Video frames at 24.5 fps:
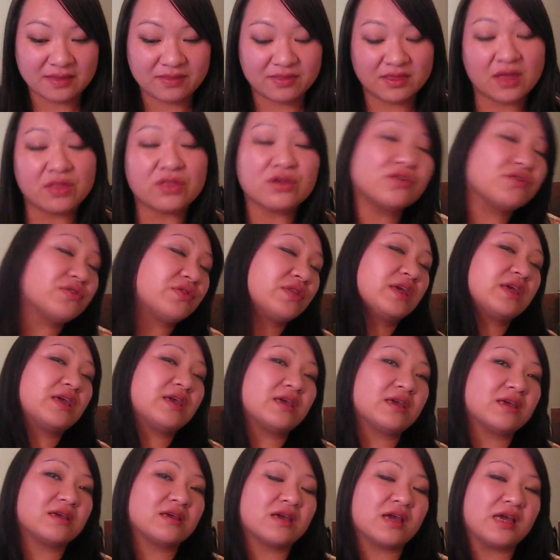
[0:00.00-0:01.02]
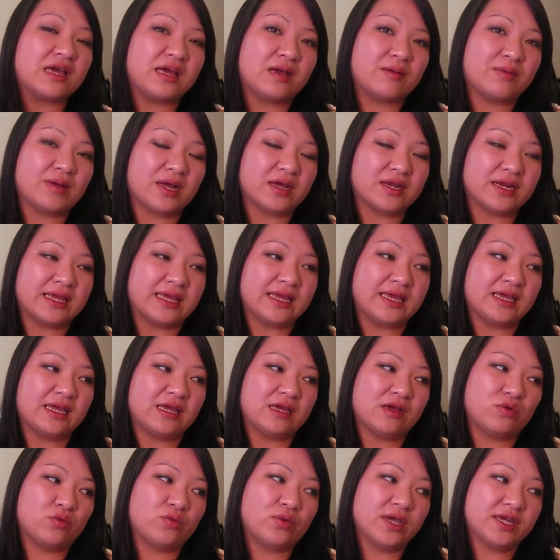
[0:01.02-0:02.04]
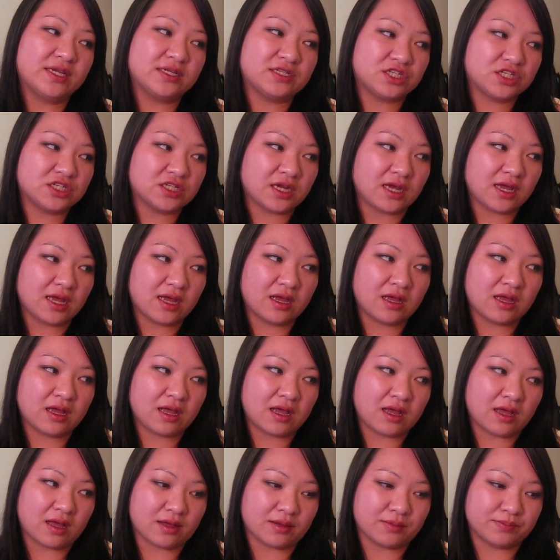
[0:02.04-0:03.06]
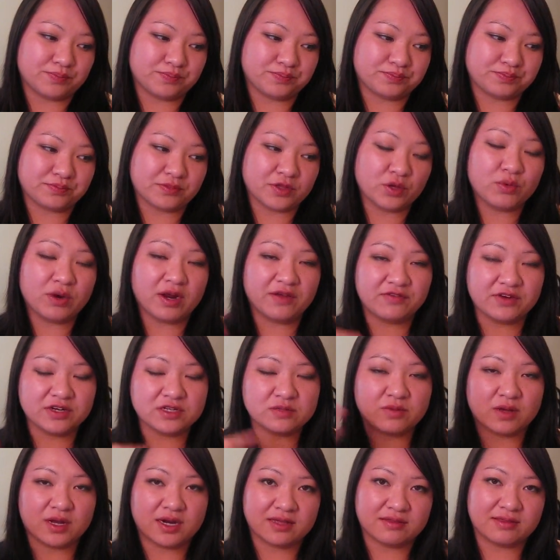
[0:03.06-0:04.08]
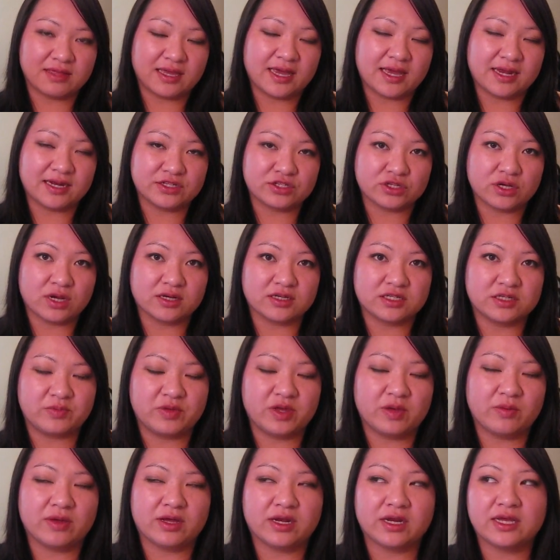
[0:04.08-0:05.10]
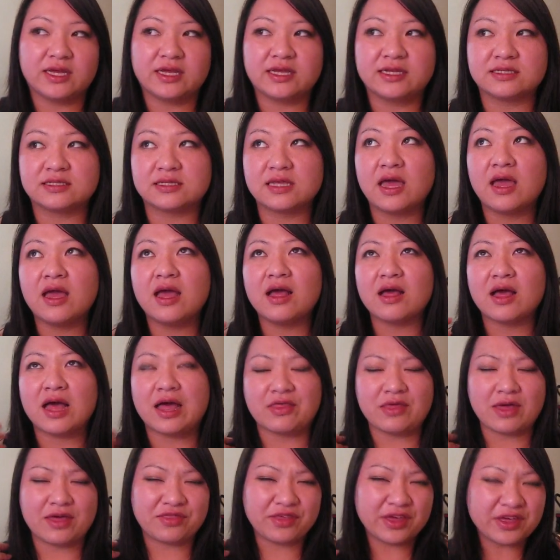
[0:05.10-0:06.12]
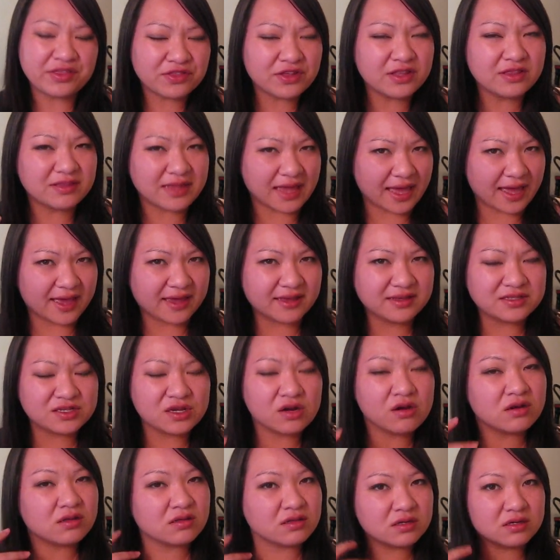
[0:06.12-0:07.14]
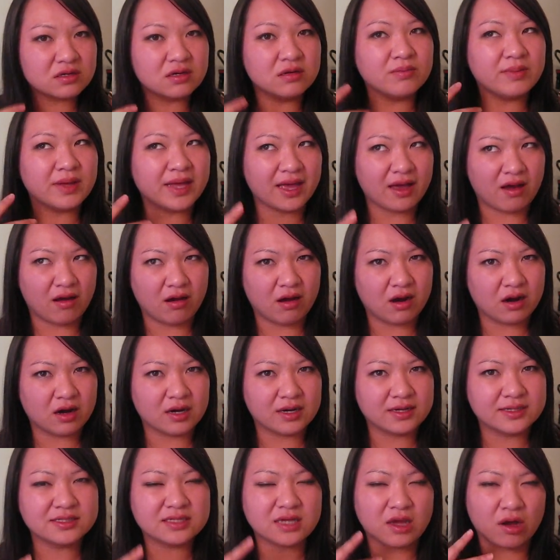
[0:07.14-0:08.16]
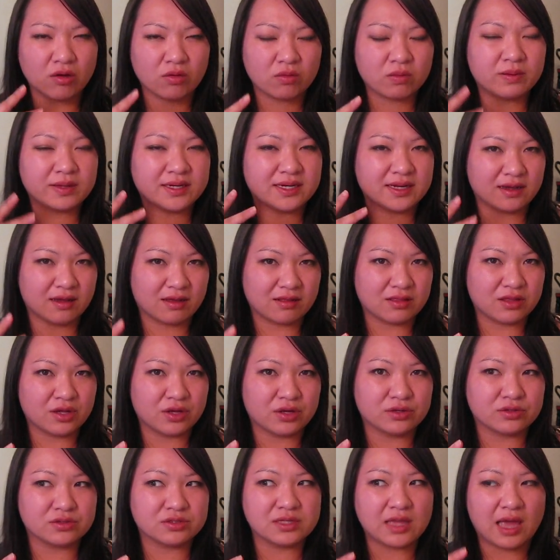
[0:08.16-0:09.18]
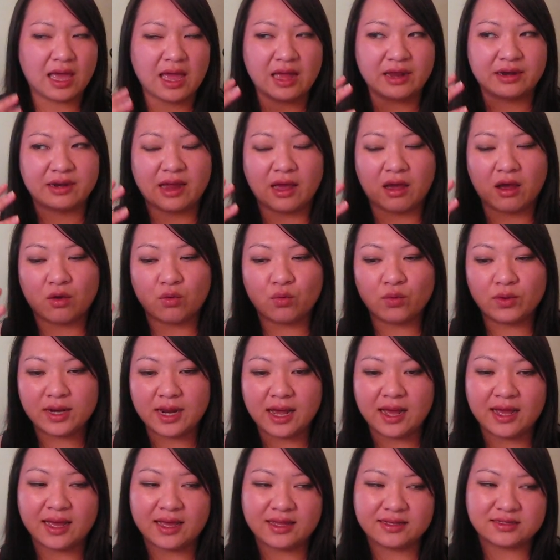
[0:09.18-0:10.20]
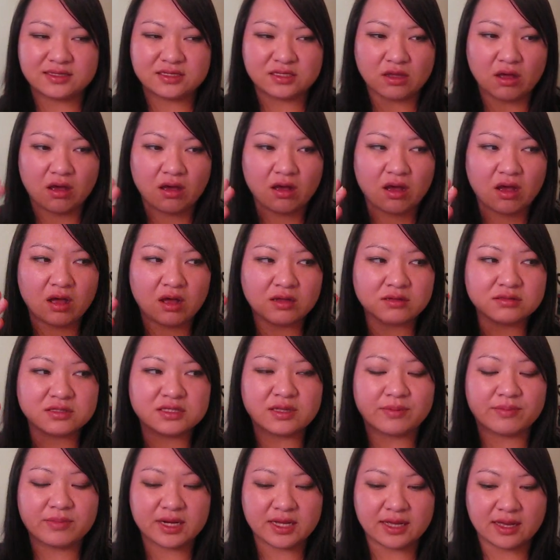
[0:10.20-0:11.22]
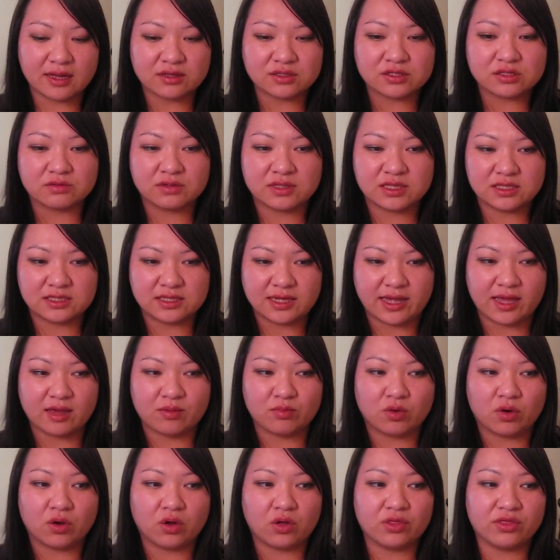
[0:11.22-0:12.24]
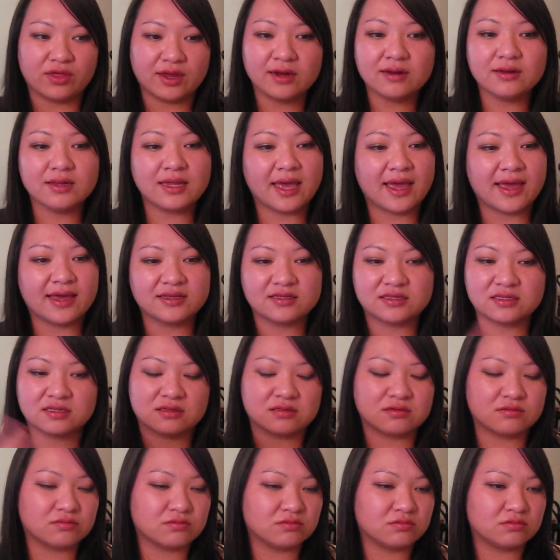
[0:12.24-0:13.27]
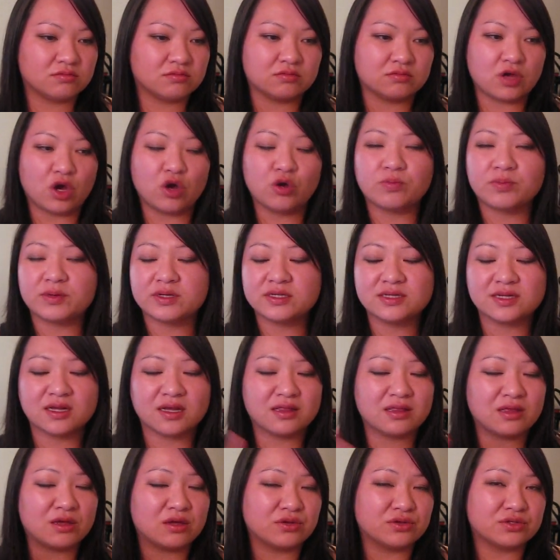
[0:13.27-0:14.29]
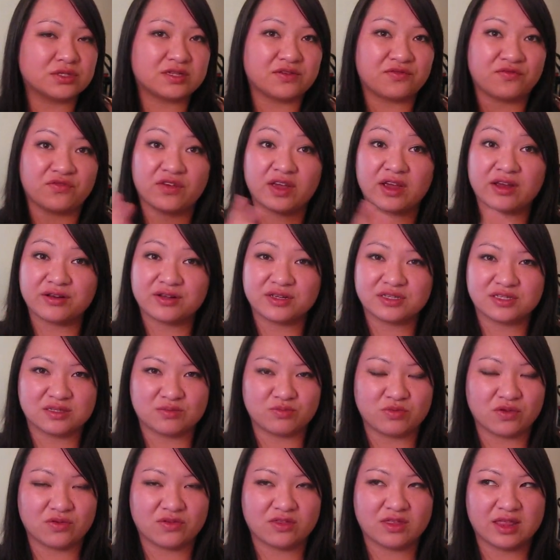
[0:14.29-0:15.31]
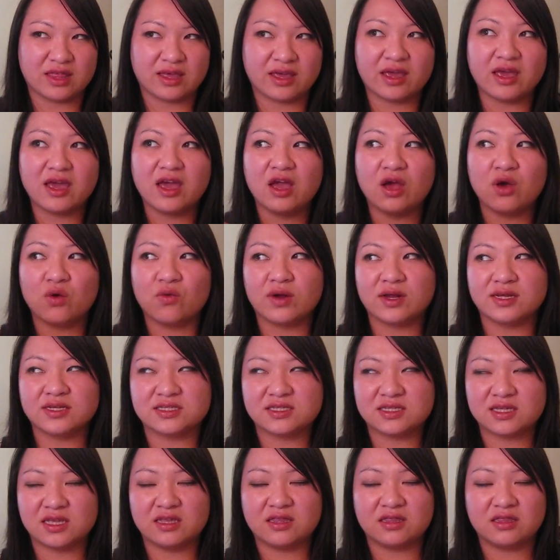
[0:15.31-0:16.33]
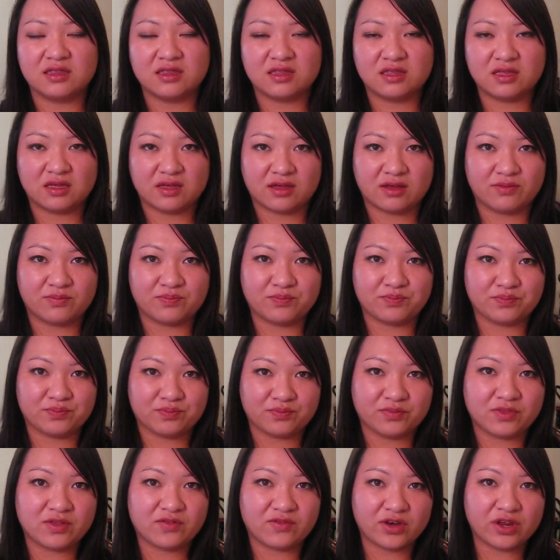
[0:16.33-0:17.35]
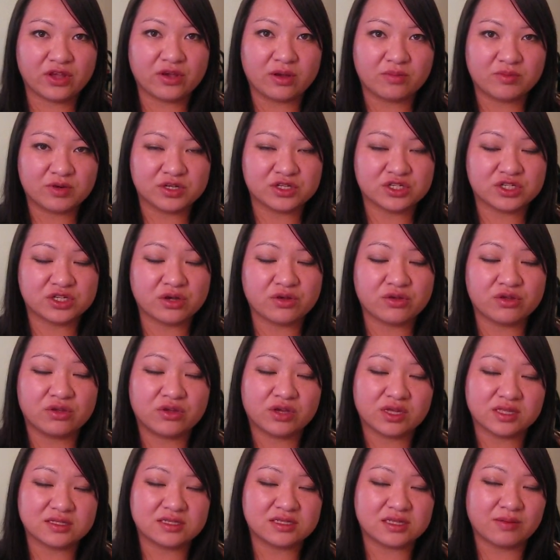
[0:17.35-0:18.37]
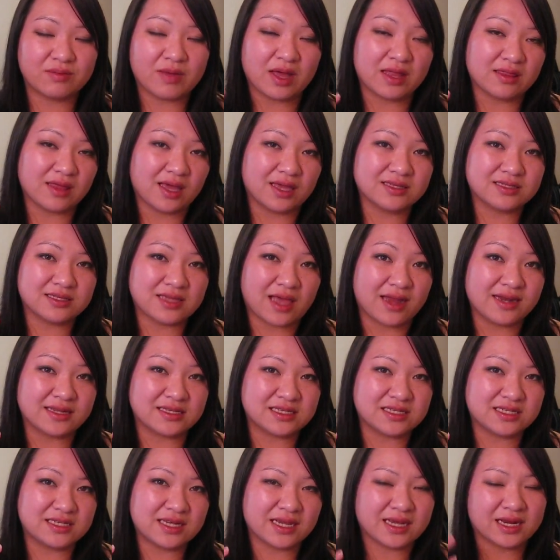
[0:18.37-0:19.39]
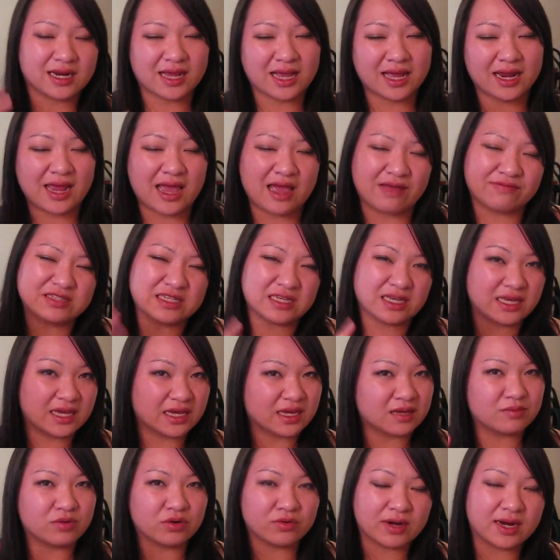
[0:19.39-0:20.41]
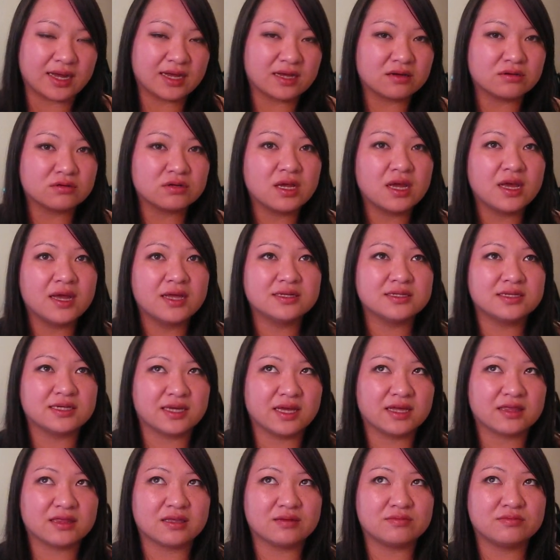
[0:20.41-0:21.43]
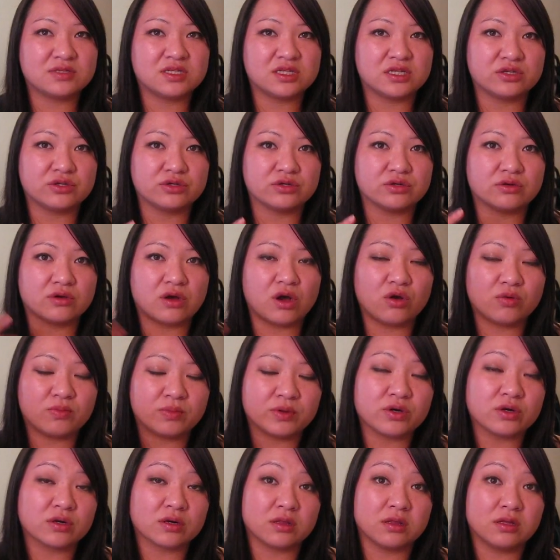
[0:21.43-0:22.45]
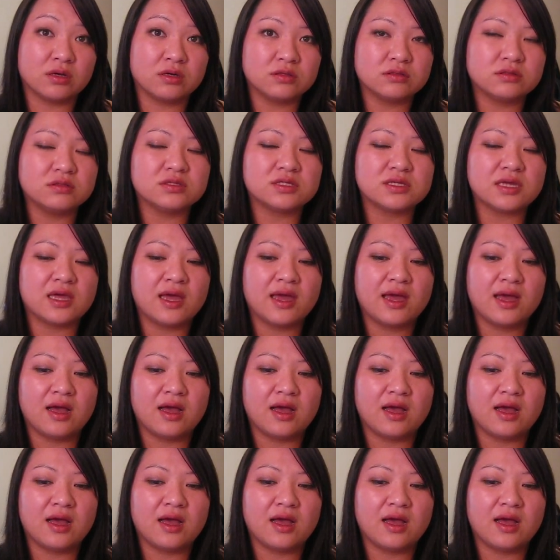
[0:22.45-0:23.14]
The other thing about it, which when I first bought it, they kind of talked to me about it, is I think the legs are a little bit hard to open and close. Now, when I saw somebody else with the table, their legs opened and closed very smoothly, whereas in the video I'm going to show you, you can see my legs kind of stick, and I kind of have to kick them around to get them to open or close.